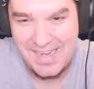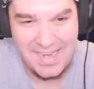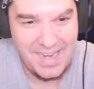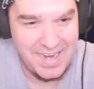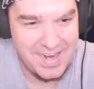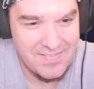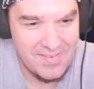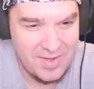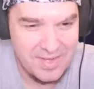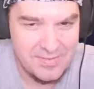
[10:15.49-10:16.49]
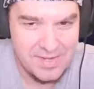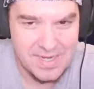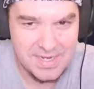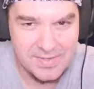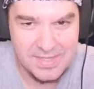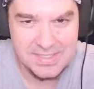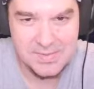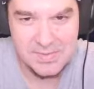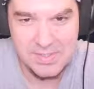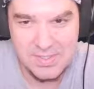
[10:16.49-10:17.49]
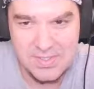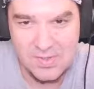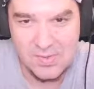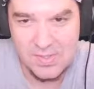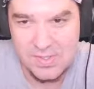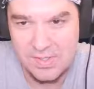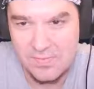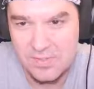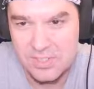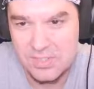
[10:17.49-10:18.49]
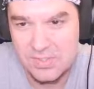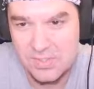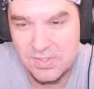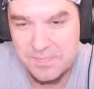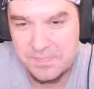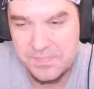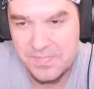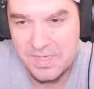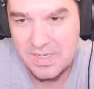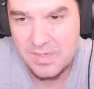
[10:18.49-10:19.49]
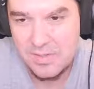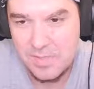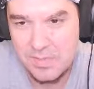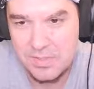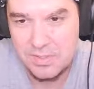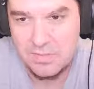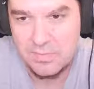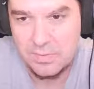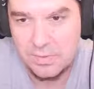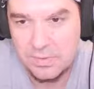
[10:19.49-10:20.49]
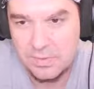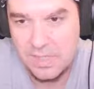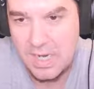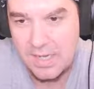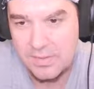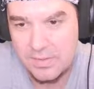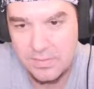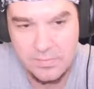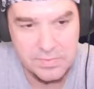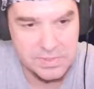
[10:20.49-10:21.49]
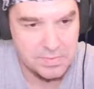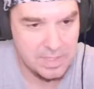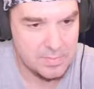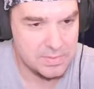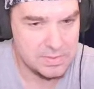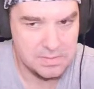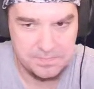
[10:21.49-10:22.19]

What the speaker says: Okay, we got something to start with here for sure. It might be drivable. I don't know. We'll see what happens.